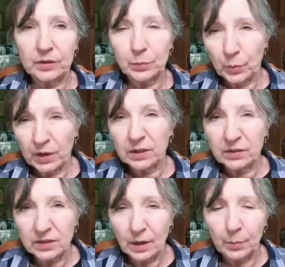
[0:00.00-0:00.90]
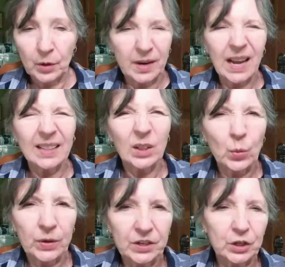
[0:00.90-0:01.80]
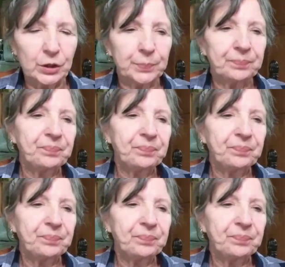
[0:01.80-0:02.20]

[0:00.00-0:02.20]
spring and summer, not in the winter.